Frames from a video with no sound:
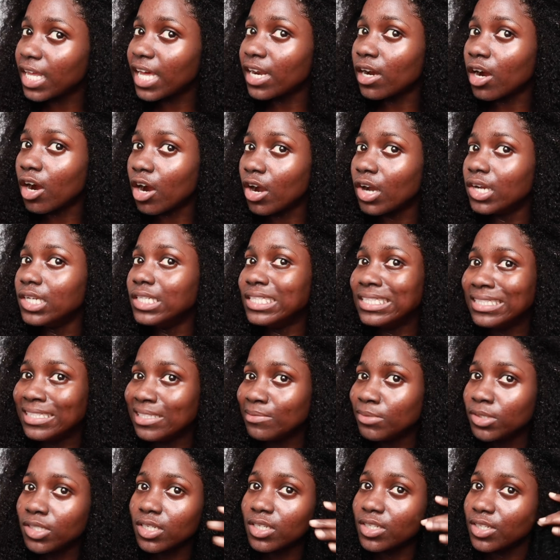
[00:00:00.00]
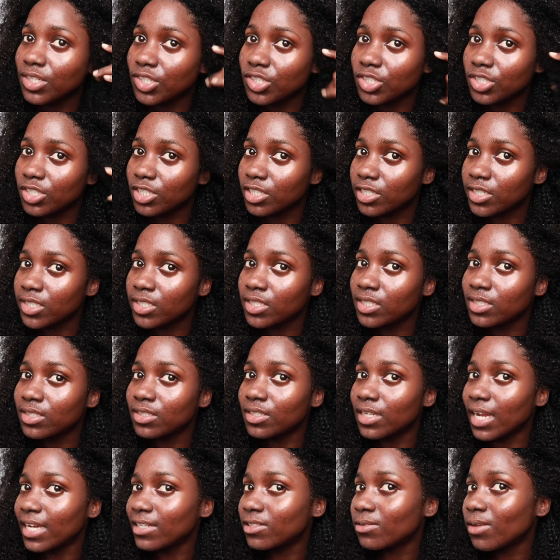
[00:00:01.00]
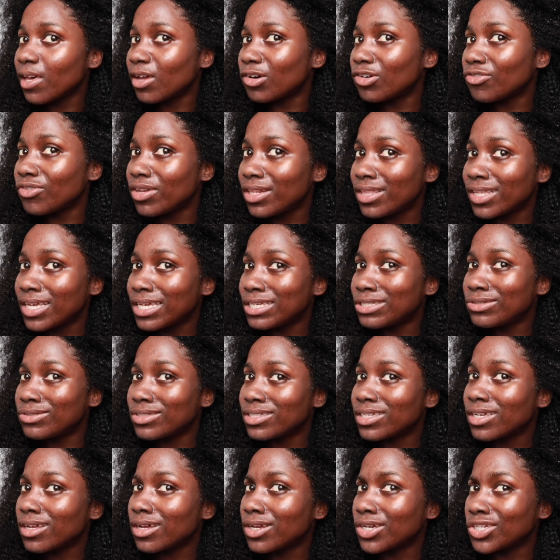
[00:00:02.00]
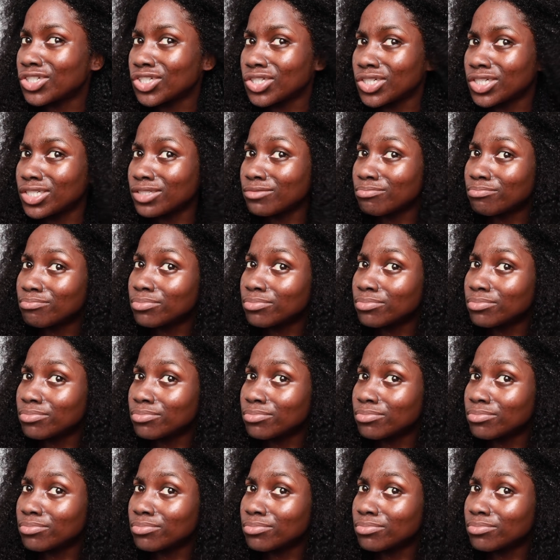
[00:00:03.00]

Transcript: that aren't deep conditioners so that's why i don't really like using conditioners